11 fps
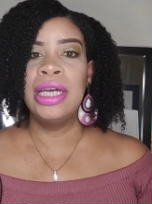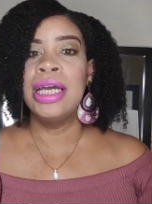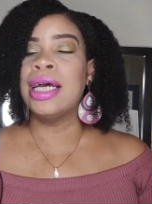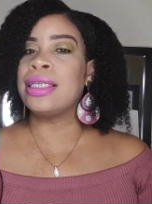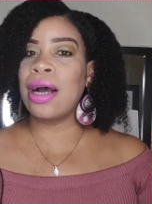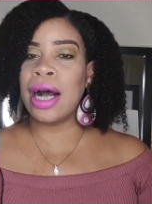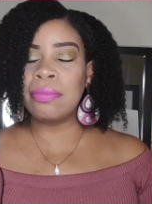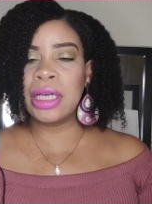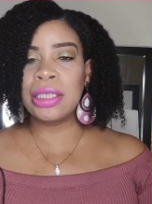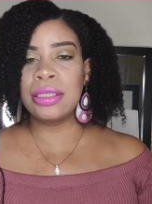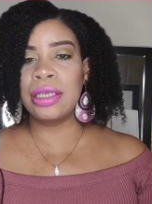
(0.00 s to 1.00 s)
Now, I'm
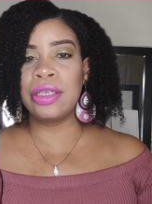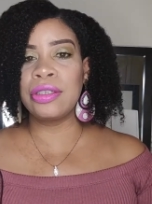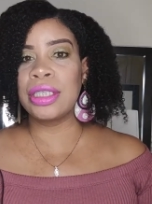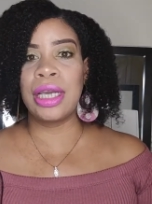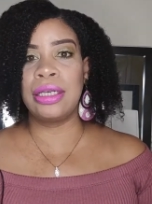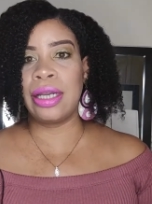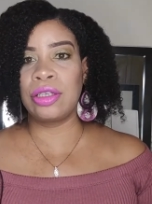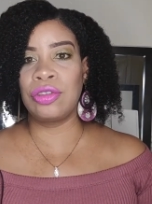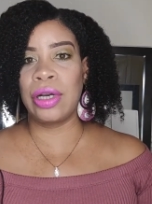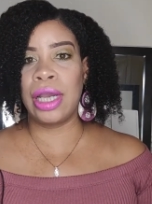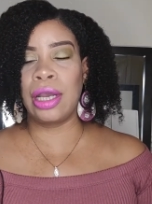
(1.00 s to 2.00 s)
not going to sit here and say
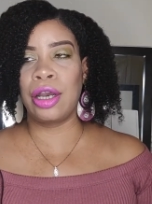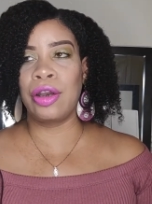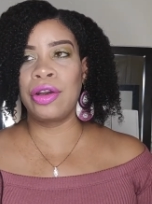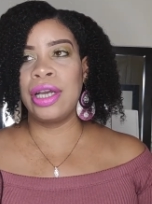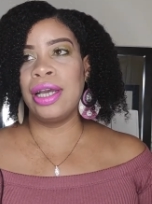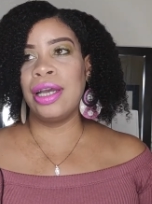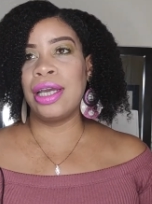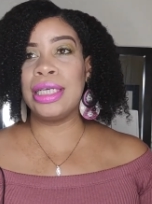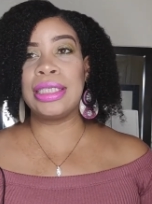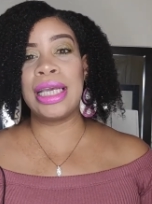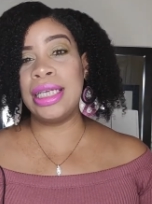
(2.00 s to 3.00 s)
natural hair
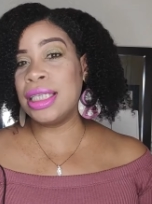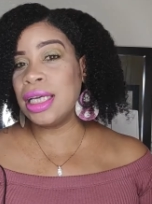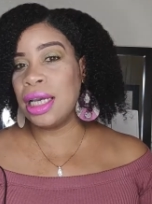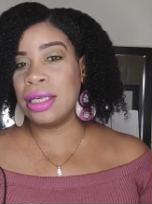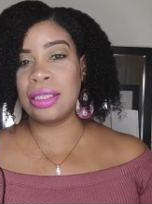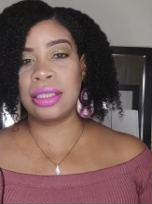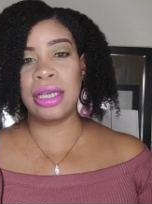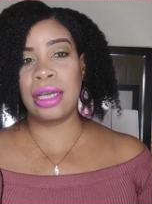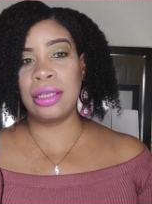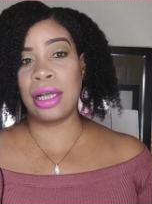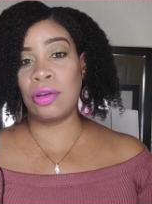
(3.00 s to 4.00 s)
is easy, it doesn't
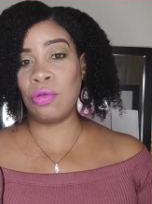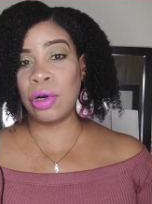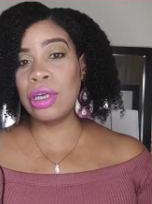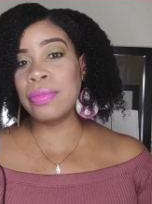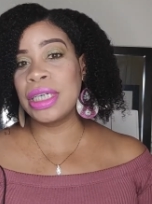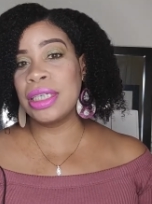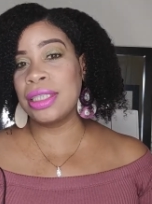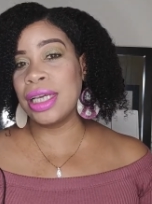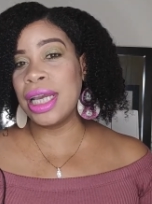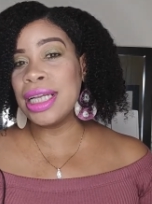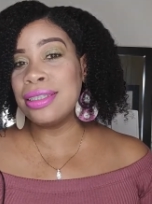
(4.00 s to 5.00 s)
take a lot of work because
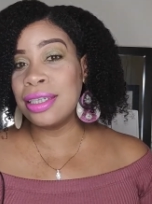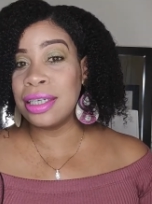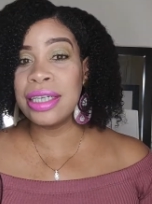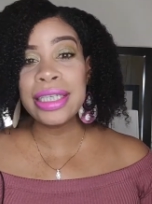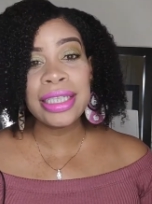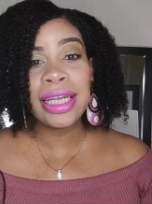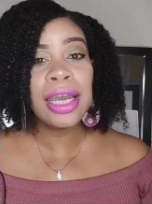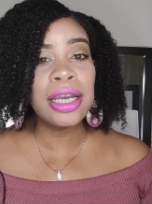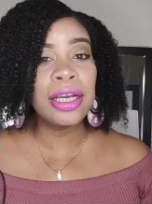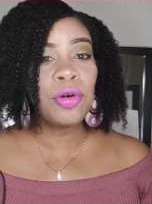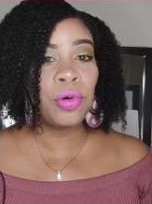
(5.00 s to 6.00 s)
it does
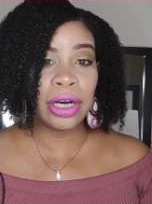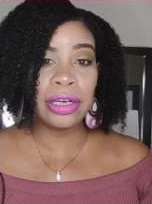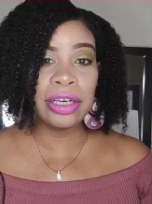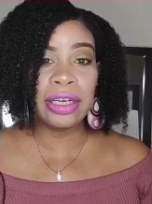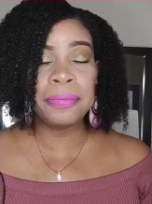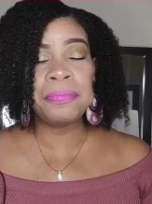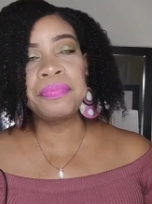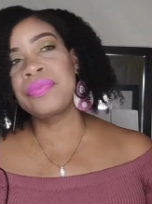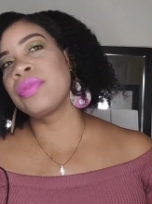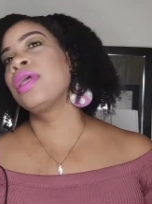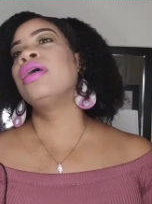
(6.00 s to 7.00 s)
take work.
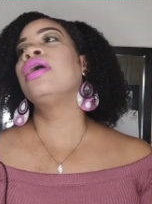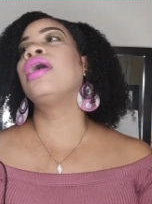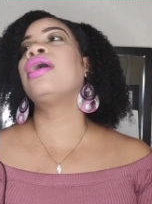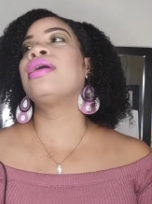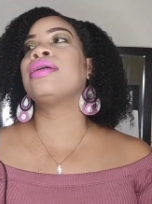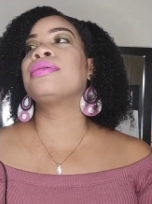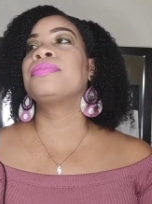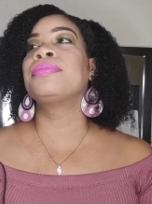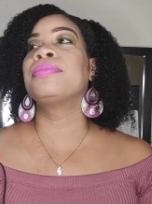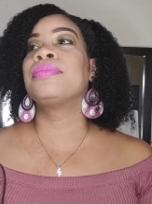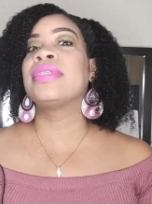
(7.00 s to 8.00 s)
Um,
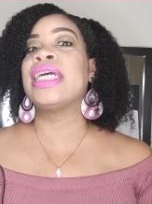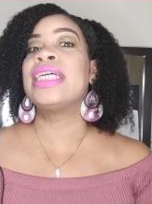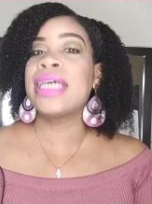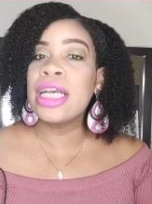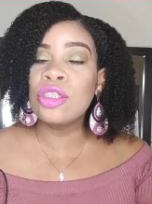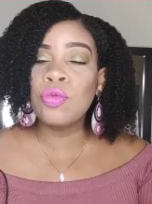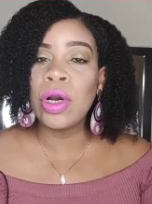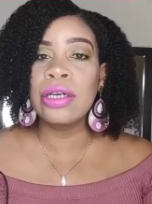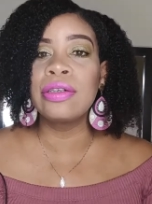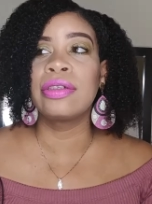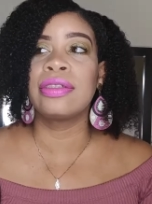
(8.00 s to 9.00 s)
it takes
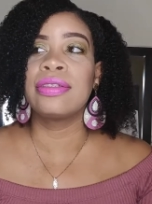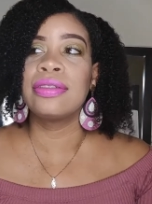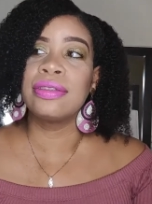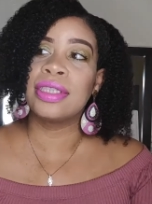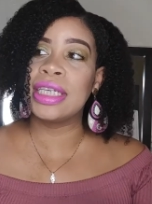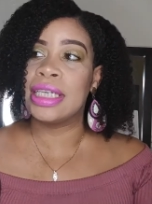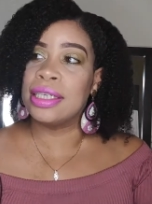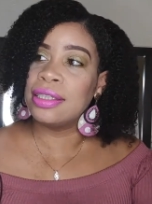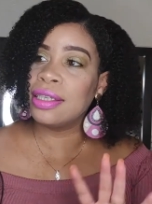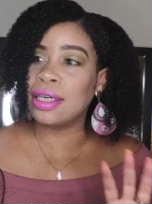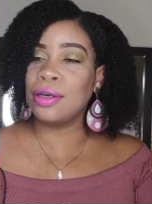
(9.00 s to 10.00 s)
work to,
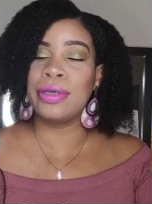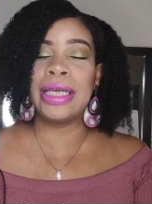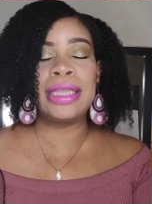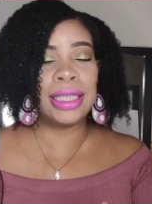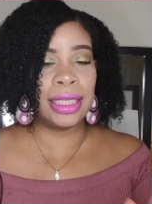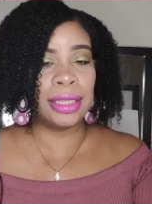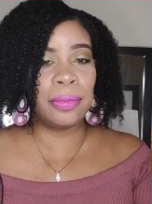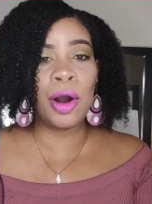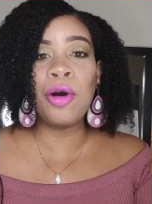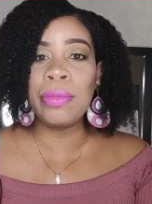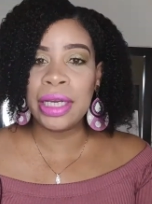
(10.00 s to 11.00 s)
you know, in, in the
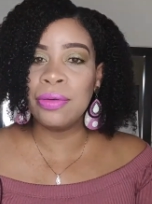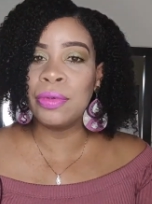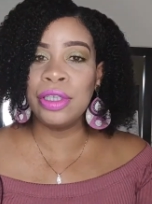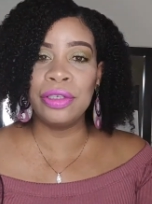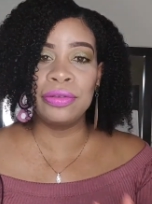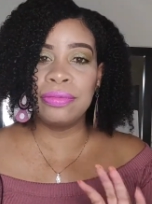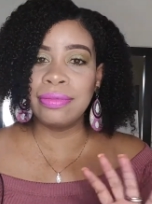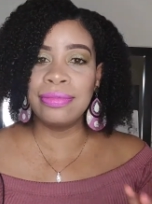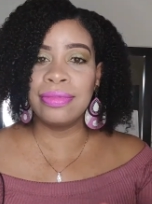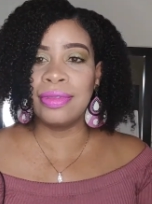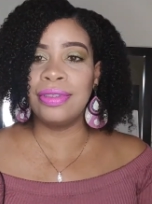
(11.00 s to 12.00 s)
moment when you
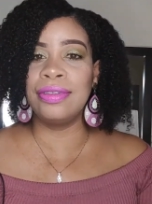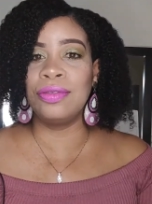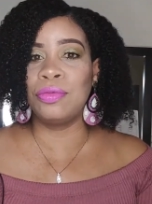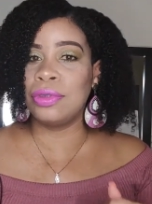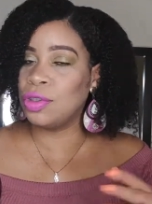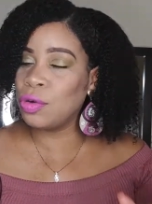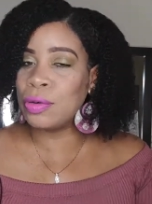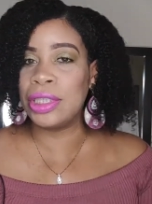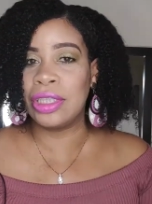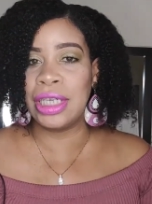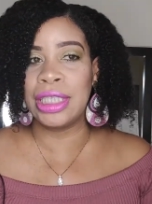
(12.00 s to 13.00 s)
doing
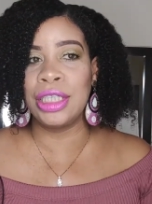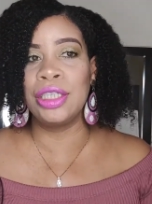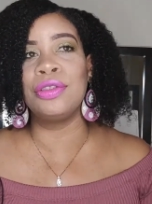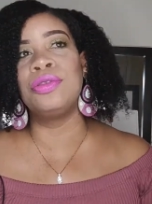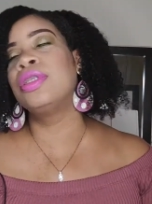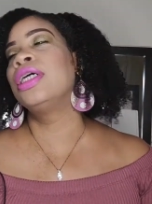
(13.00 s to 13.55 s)
what you need to do,